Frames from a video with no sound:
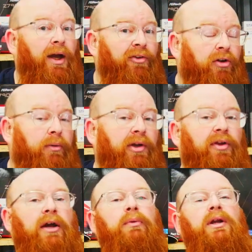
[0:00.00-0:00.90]
As
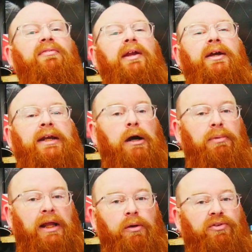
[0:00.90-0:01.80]
always, I will leave a link down
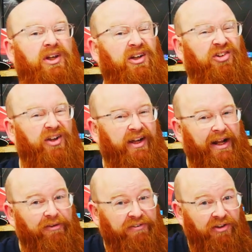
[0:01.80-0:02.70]
below so you can check it
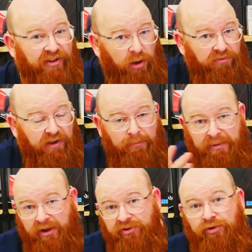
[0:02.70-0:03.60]
out for yourself and
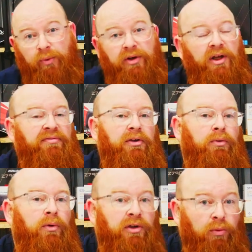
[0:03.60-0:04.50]
purchase one if
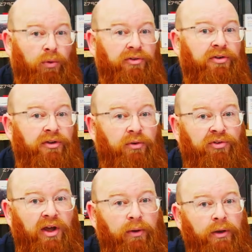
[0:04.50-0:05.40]
you do want to do
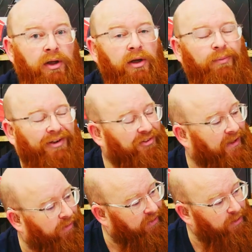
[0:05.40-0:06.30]
so. Whilst you're
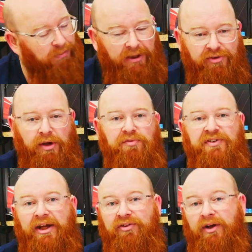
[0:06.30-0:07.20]
down there, please don't
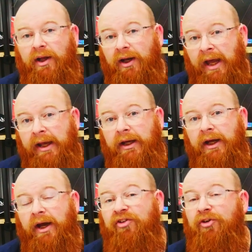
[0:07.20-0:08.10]
forget to click
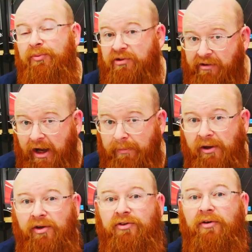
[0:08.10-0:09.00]
like and subscribe
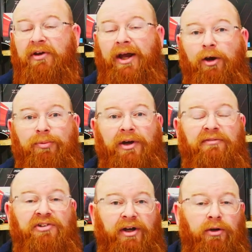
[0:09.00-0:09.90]
so that it helps
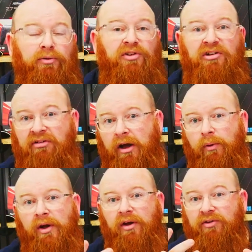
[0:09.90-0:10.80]
out the channel to
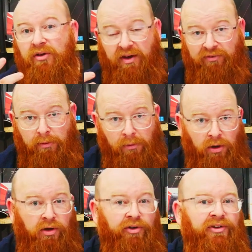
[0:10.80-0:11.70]
grow, to give you
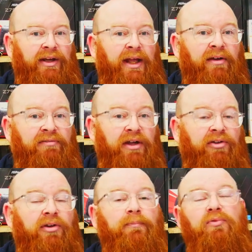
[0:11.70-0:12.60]
more content like
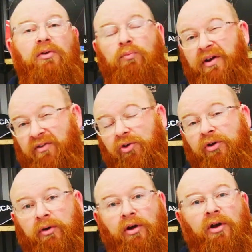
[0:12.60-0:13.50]
this. We have
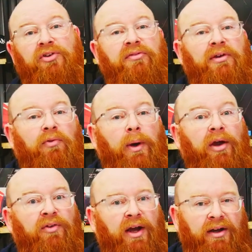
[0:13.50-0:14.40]
also got lots of
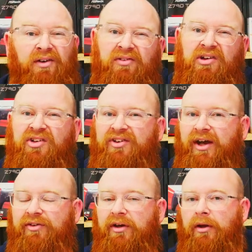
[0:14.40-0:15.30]
giveaways and other
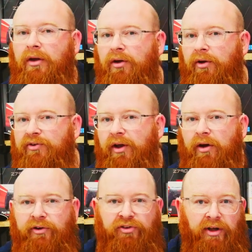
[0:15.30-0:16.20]
exciting
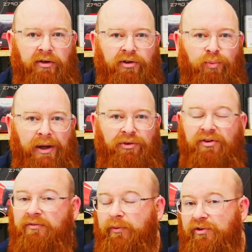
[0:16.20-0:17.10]
content on the channel as well,
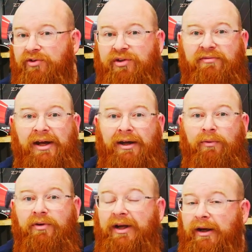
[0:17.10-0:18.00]
so if you want to check that
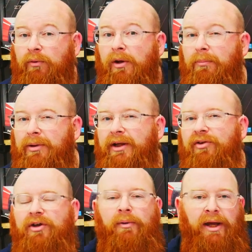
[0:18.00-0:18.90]
out now,
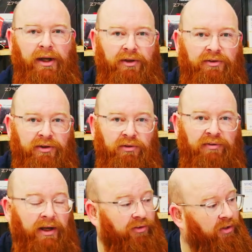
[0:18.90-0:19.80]
please go ahead and do
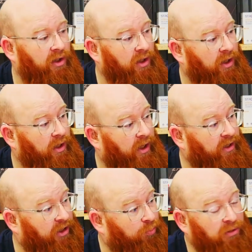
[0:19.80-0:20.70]
that.
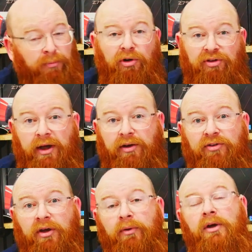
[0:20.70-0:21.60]
And that's pretty much it.
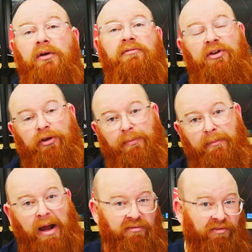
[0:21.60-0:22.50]
So this has
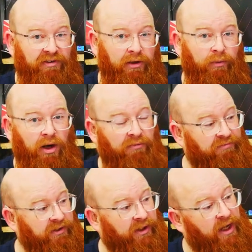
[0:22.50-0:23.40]
been my review
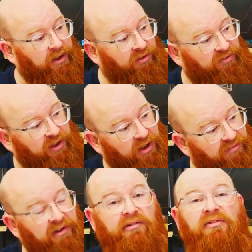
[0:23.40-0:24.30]
of the Endorfy
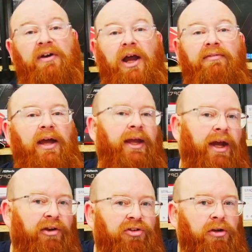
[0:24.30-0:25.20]
Fera five A
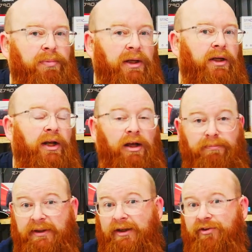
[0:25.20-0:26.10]
R G B, and I've
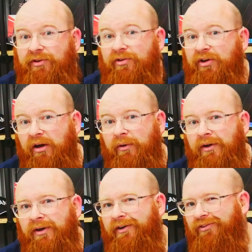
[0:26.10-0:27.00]
been Gadget Joe,
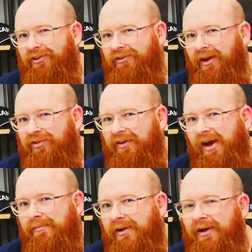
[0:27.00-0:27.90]
and until next
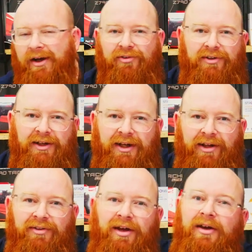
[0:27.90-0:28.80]
time, I'll see you
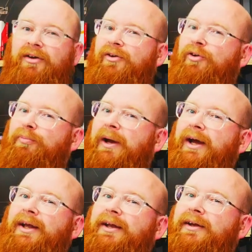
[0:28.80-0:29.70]
later.
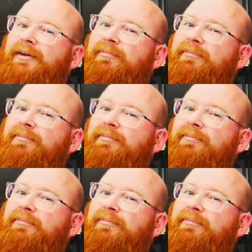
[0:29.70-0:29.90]
Goodbye.